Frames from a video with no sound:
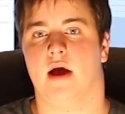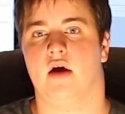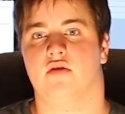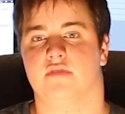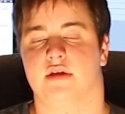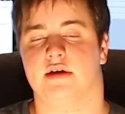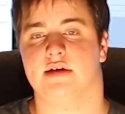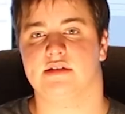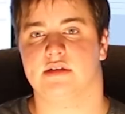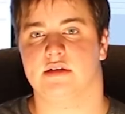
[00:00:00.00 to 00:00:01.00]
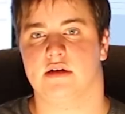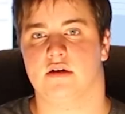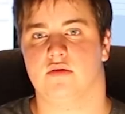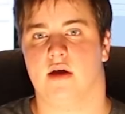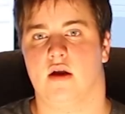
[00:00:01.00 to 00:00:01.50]
however they
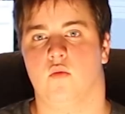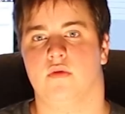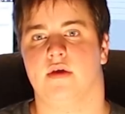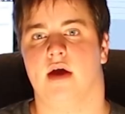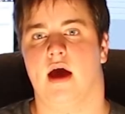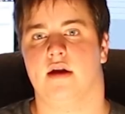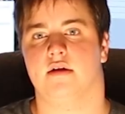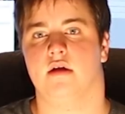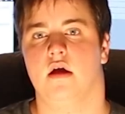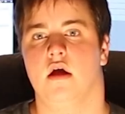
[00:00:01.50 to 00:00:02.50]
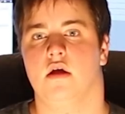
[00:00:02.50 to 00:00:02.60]
discontinued that when they added